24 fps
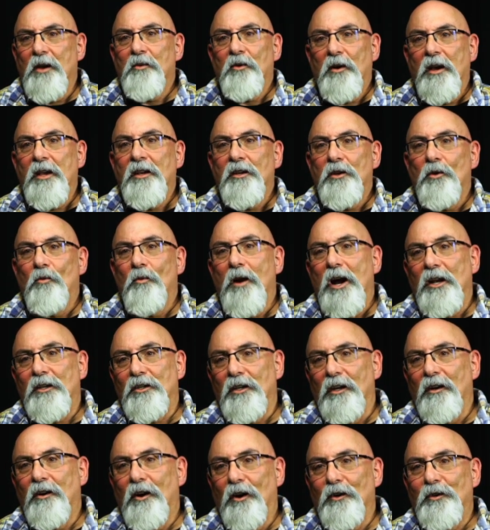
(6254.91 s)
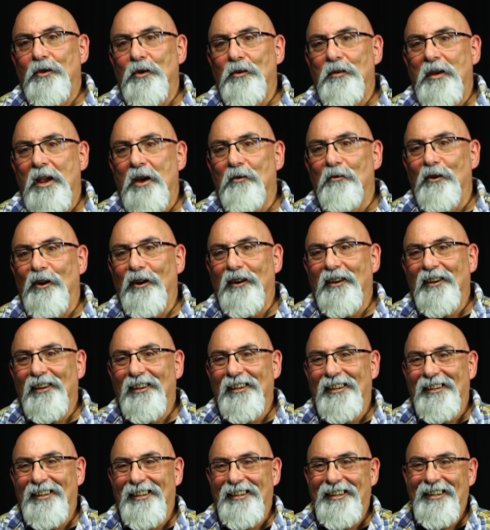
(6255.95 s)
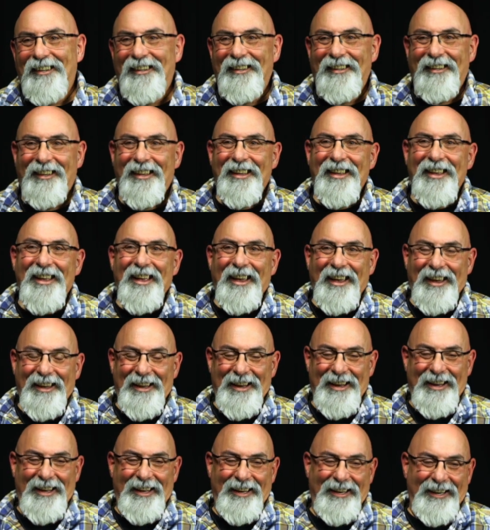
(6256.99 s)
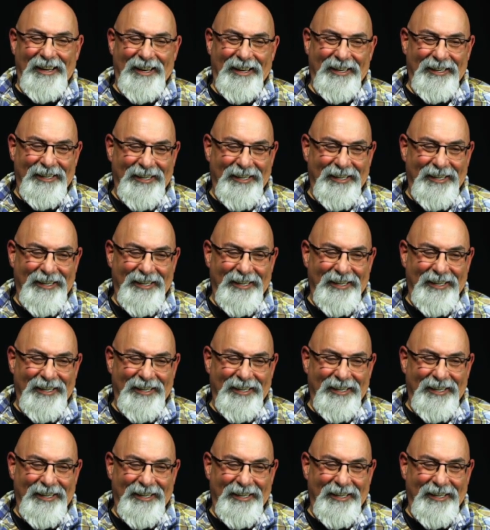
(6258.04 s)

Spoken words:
were into watching Cartoon Network. Yeah.